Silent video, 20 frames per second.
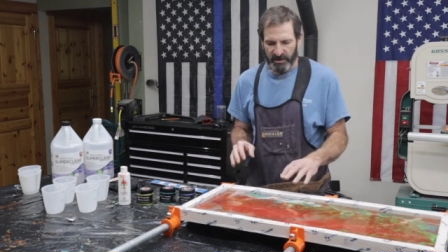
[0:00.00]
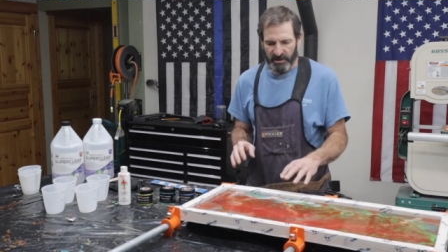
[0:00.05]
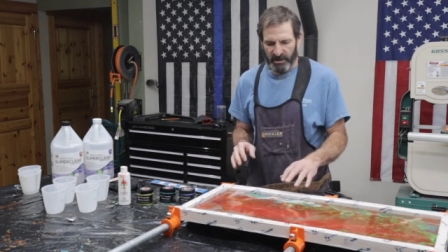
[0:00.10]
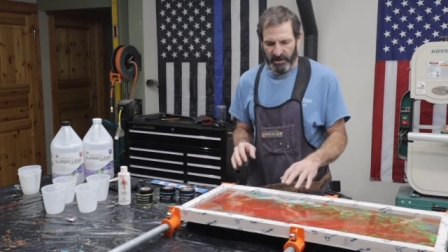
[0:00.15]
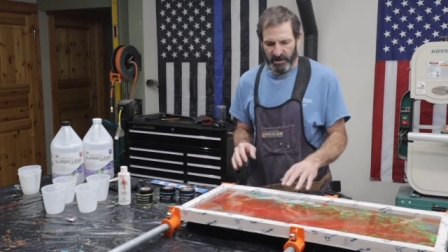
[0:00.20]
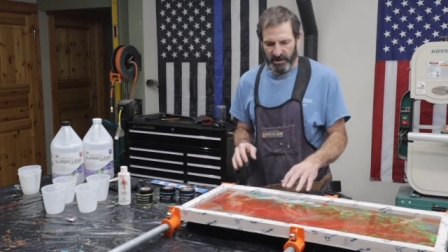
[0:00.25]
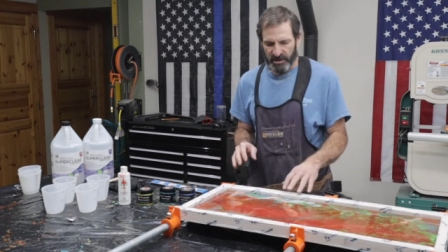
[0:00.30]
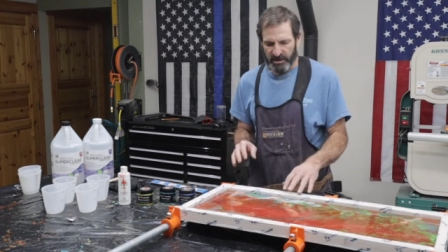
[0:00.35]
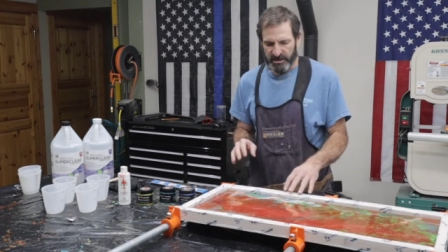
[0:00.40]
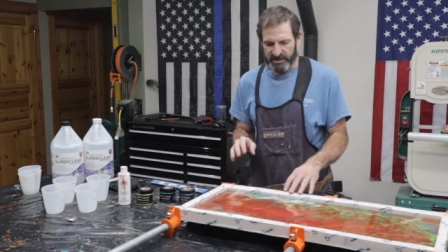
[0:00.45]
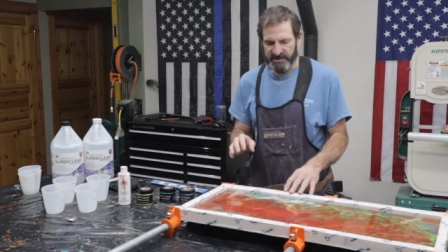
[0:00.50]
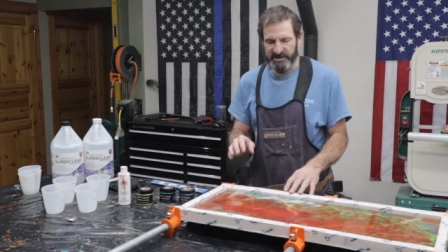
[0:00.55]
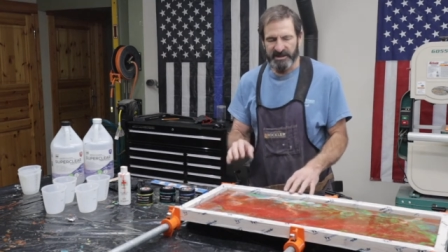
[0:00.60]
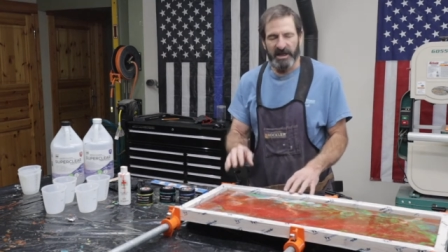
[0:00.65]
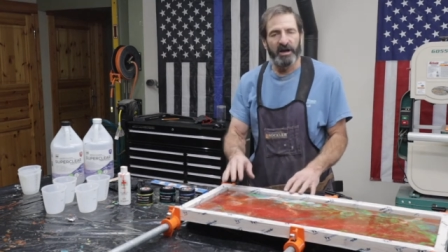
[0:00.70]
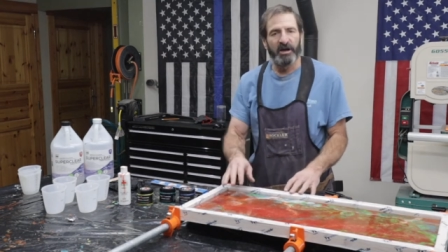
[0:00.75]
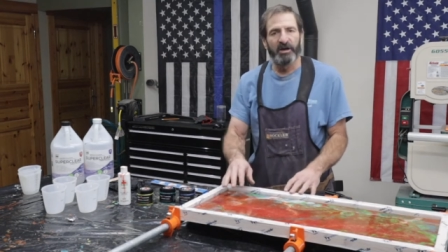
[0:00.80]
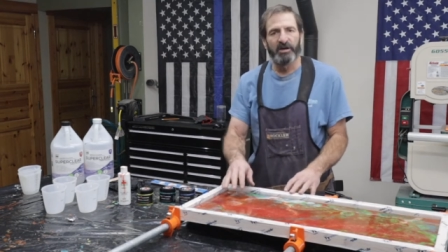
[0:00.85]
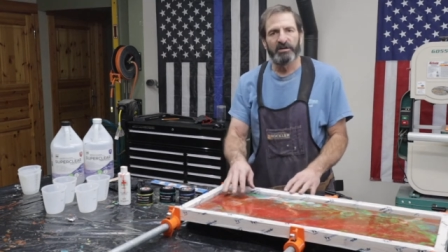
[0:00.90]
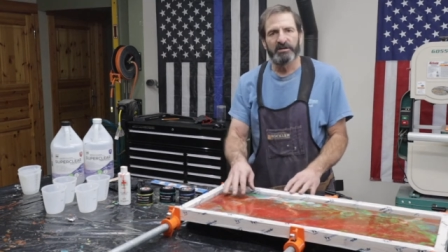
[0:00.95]
uh,
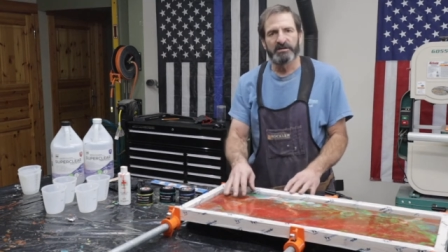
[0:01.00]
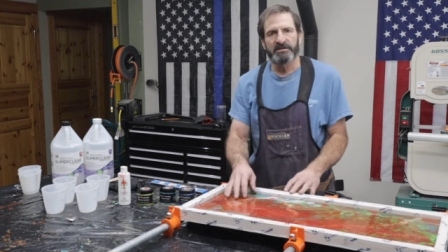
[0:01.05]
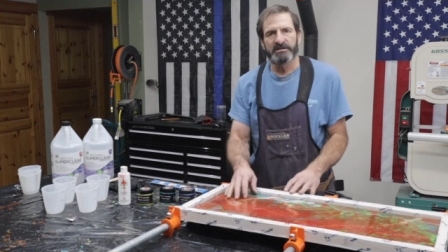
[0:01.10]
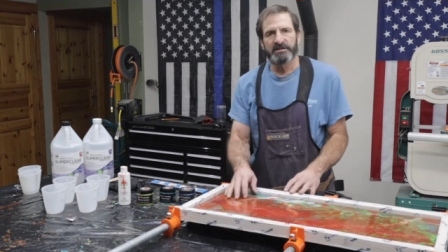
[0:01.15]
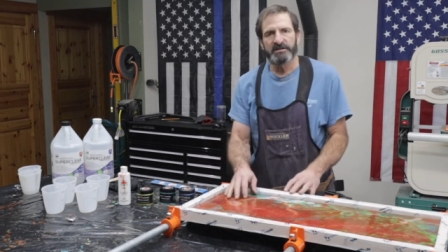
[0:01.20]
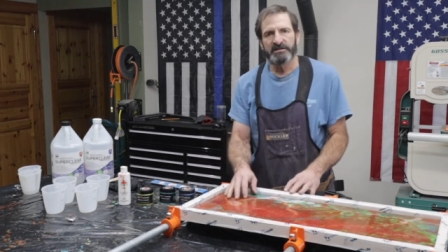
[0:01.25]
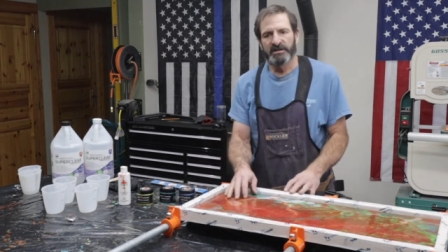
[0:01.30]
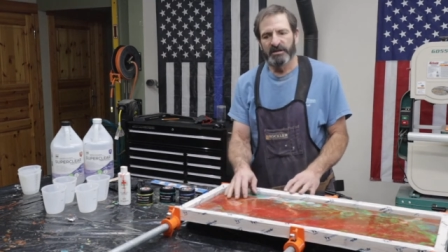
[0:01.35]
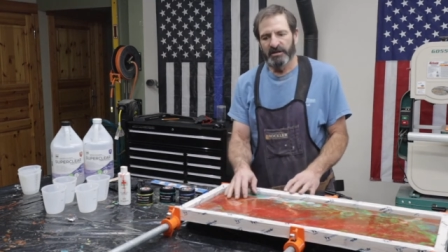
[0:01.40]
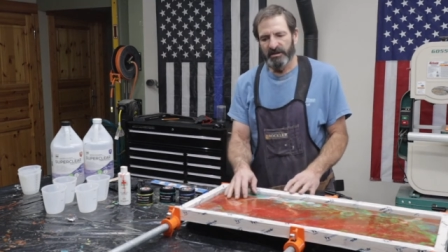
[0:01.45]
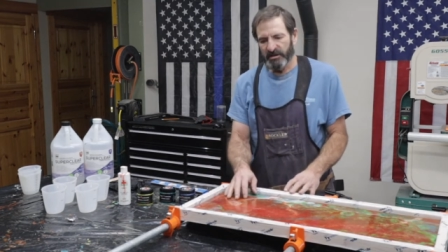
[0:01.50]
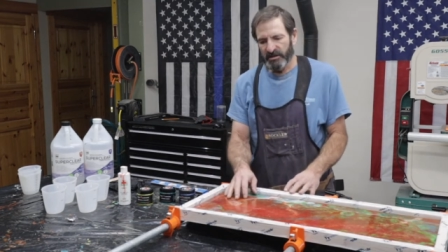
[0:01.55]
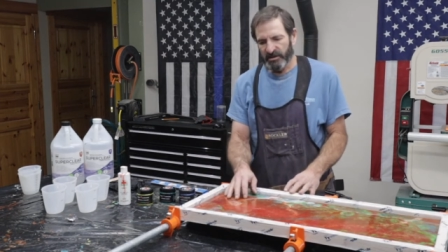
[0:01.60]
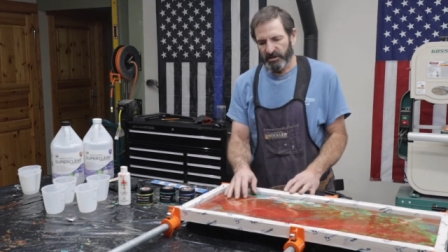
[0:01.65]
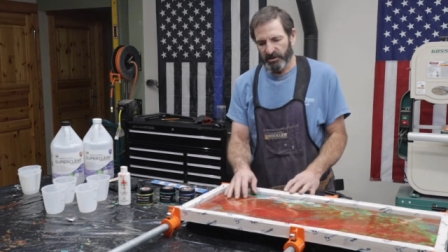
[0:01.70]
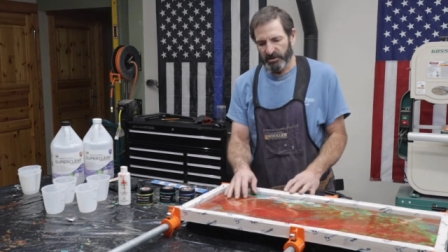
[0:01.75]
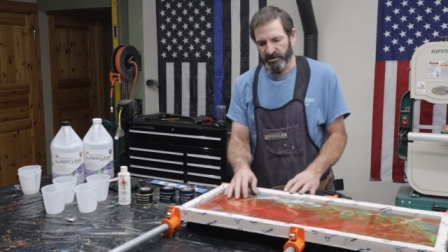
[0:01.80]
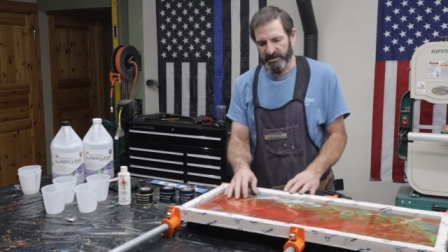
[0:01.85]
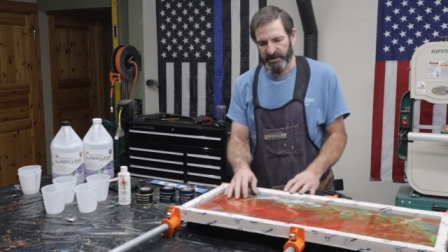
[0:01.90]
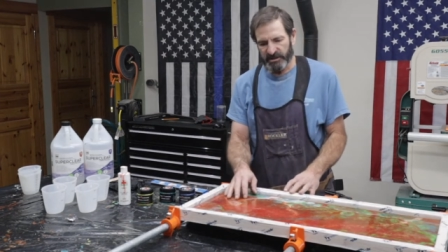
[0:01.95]
cells
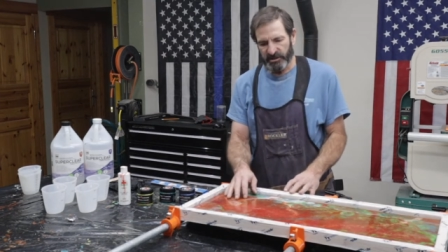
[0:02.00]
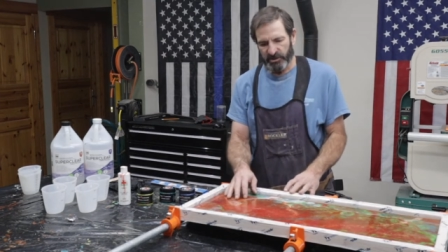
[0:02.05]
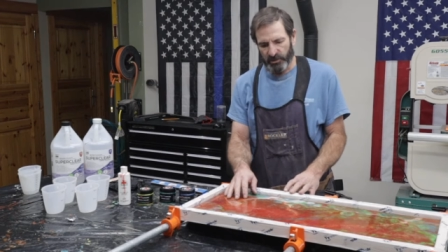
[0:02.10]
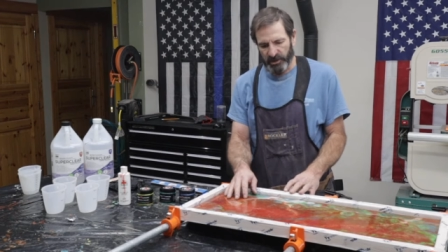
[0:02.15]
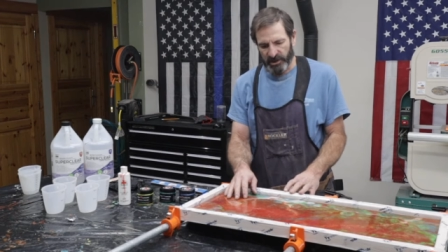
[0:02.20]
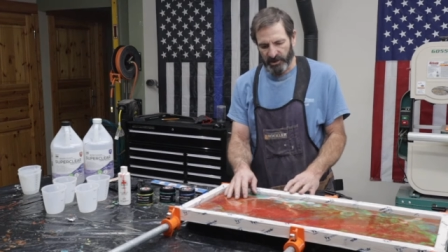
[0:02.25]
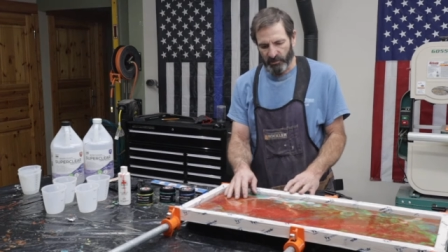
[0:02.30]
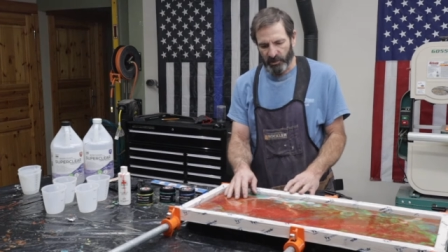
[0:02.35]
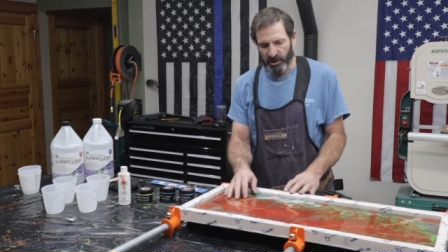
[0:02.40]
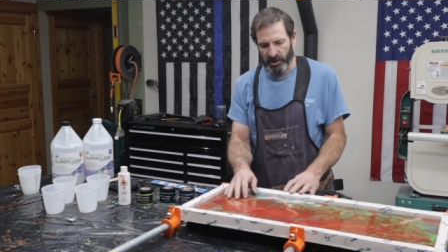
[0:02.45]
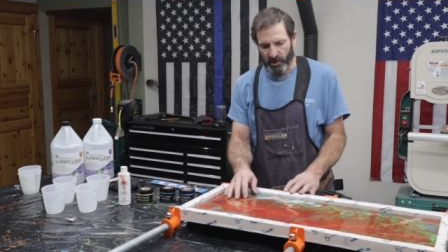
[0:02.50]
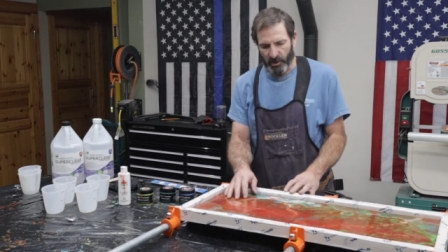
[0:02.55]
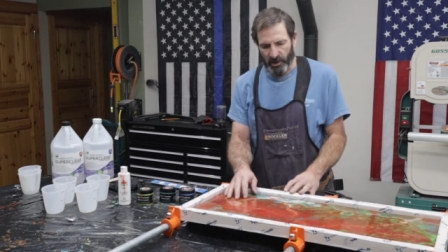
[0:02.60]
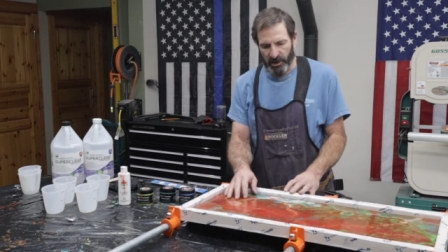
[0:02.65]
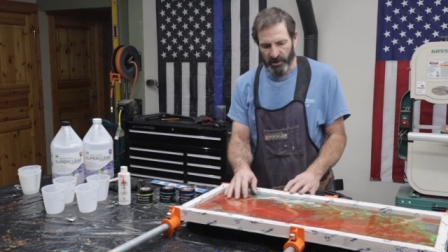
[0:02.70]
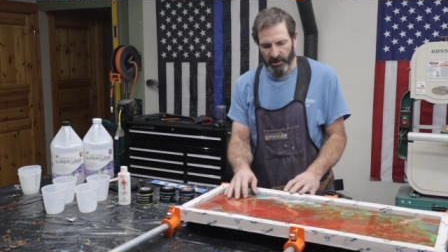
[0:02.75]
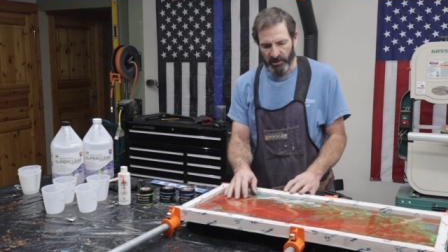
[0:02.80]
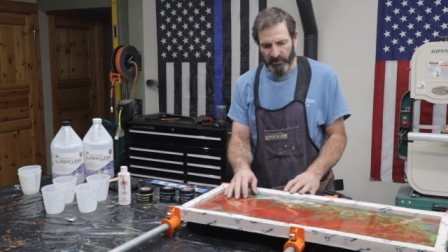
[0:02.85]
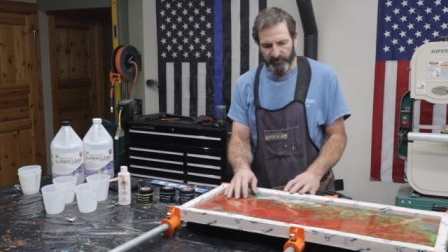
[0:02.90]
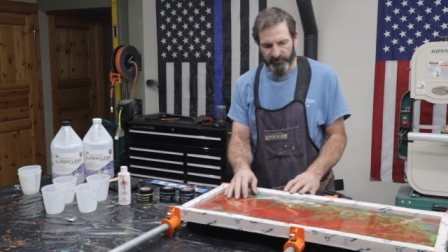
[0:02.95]
using 3-in-1
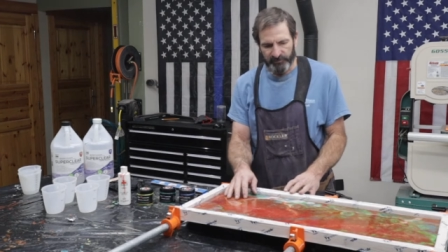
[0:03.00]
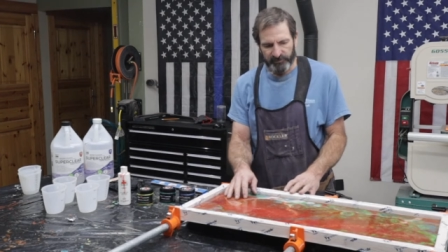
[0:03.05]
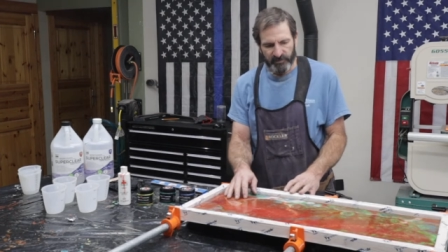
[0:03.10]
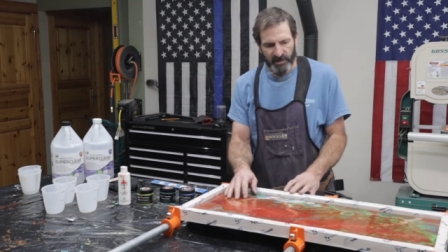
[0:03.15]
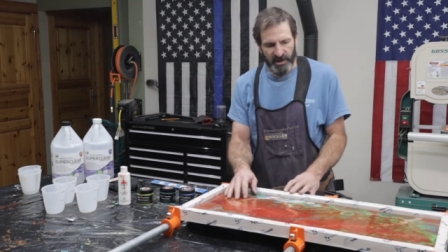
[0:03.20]
oil.